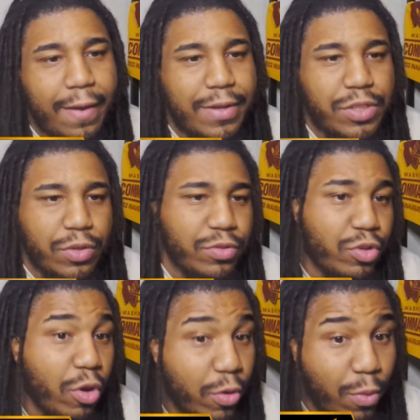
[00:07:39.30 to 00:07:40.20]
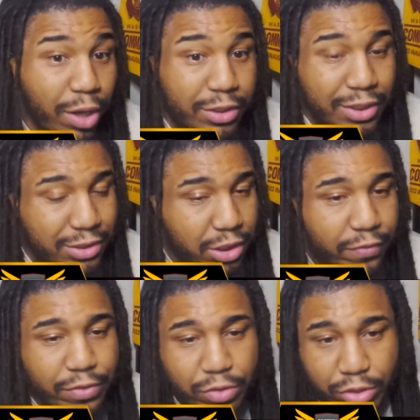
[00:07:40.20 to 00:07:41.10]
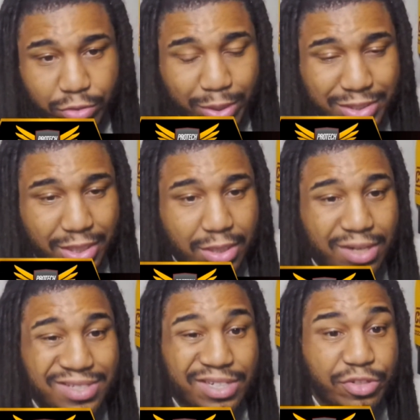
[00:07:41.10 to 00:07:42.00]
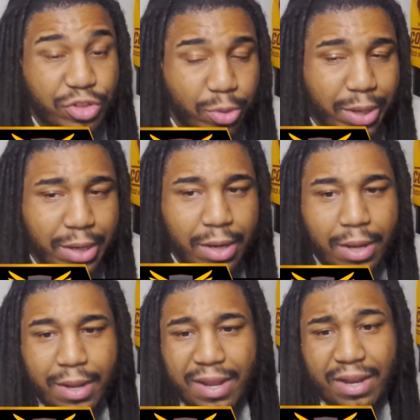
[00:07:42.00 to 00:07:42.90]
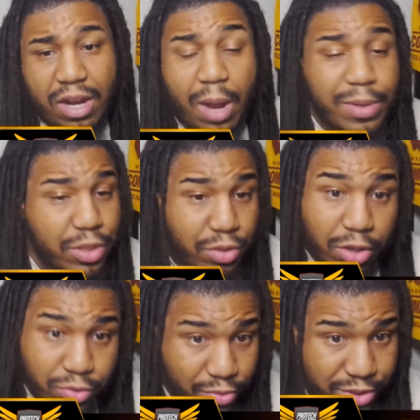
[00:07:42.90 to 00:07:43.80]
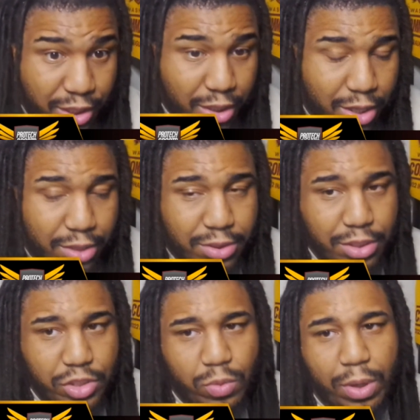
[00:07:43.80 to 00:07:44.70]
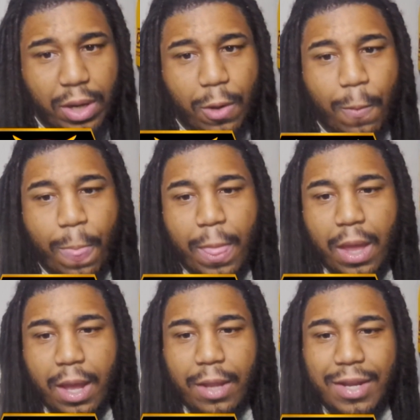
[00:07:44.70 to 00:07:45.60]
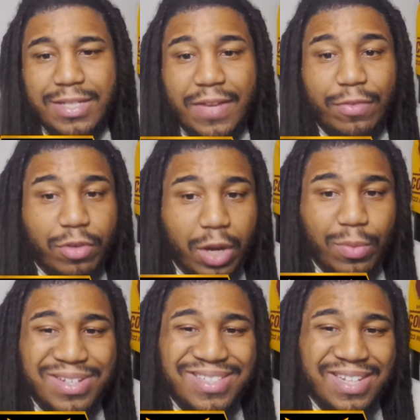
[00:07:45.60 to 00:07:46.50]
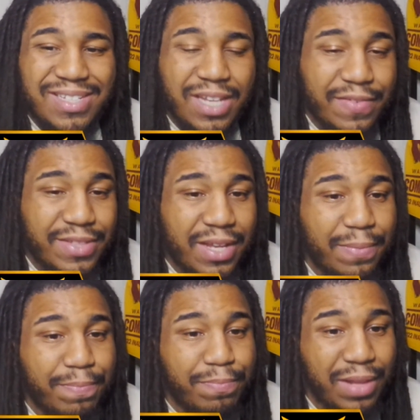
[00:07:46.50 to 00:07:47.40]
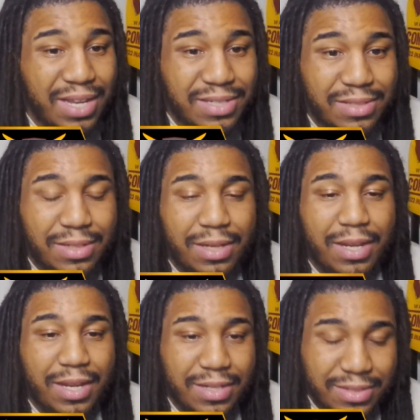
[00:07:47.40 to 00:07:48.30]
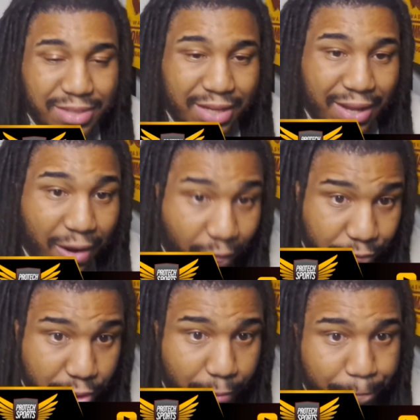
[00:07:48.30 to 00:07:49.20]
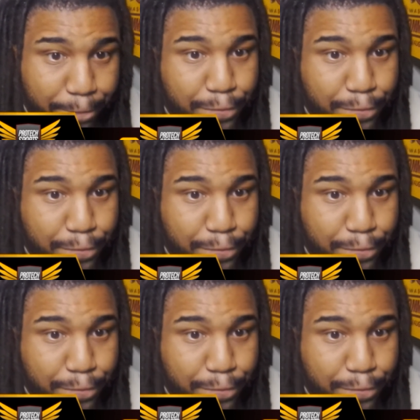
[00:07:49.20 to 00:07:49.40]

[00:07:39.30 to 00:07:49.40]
So go watch that stuff and go to watch that content. Enjoy it. And comment your thoughts on said content as well. And you guys have a great one. Stay safe, stay blessed, and stay healthy.